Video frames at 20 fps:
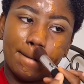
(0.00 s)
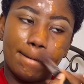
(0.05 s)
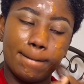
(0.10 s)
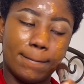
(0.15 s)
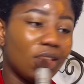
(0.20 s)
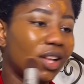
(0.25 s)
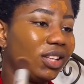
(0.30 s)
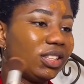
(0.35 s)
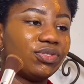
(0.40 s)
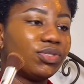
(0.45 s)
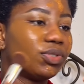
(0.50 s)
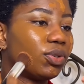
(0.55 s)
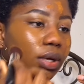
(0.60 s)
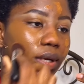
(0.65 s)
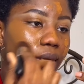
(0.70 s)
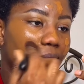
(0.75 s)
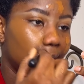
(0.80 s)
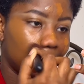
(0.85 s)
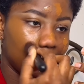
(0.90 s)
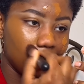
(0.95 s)
not even going
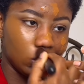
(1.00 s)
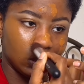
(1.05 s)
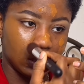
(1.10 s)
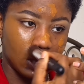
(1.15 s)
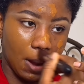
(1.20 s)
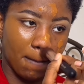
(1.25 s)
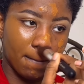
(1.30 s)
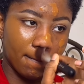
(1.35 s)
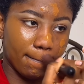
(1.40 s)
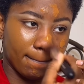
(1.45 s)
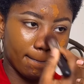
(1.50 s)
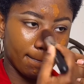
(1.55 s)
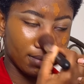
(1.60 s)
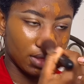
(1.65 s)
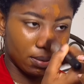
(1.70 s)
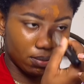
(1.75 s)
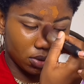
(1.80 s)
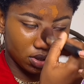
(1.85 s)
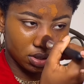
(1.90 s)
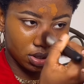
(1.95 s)
on 20
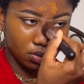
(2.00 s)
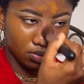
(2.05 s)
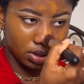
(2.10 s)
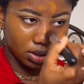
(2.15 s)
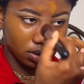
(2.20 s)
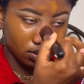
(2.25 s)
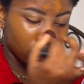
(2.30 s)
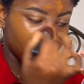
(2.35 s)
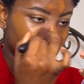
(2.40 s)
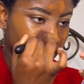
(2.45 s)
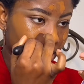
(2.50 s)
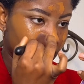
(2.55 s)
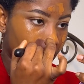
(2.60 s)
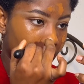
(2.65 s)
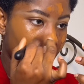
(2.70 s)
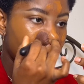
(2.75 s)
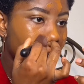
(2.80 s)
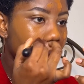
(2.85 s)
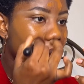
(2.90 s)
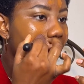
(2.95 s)
i'm not going on 20
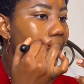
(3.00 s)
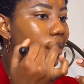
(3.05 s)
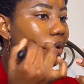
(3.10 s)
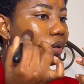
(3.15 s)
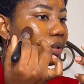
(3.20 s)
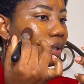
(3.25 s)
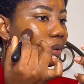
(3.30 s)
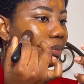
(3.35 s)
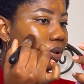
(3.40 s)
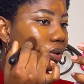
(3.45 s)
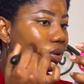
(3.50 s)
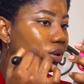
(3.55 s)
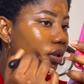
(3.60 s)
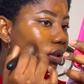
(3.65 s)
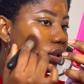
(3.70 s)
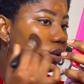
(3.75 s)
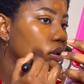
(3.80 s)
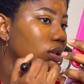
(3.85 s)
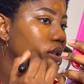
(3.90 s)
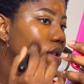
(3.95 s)
because i'm not going
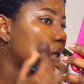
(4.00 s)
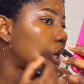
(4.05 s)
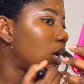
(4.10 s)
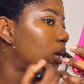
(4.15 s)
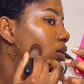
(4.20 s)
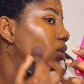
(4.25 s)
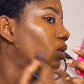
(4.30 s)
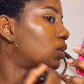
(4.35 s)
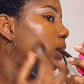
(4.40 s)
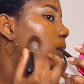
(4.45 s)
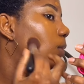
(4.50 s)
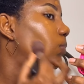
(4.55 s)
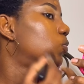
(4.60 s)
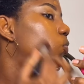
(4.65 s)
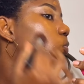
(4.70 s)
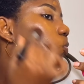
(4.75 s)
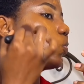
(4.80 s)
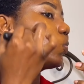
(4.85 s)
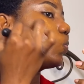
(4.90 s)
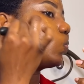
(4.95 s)
on 20 anytime
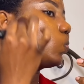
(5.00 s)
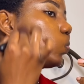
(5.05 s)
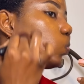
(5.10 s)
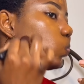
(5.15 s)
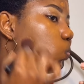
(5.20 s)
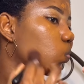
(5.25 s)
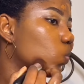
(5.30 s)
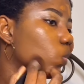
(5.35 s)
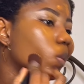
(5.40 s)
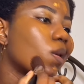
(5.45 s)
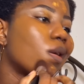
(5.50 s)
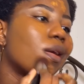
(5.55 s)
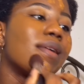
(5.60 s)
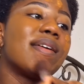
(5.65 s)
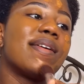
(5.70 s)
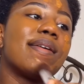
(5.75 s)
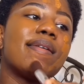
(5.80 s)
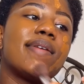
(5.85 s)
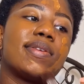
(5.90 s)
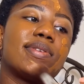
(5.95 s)
soon
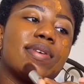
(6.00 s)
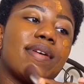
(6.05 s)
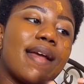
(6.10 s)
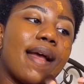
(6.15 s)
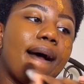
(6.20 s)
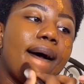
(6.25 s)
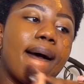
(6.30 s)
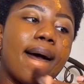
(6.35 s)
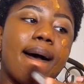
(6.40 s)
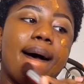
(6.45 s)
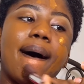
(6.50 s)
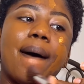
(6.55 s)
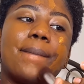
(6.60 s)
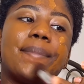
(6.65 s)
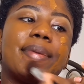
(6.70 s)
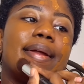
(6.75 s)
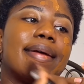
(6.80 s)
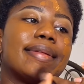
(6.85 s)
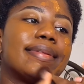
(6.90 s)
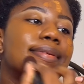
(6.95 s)
so yeah, I'm a
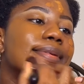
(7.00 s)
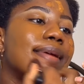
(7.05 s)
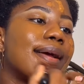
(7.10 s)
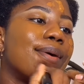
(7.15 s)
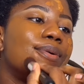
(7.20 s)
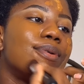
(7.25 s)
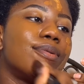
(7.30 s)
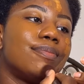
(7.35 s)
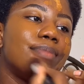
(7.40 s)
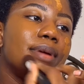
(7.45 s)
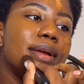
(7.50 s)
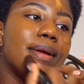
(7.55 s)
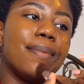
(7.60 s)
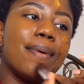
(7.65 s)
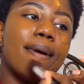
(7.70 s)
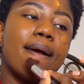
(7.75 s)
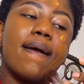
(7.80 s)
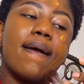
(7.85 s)
19 year old babe.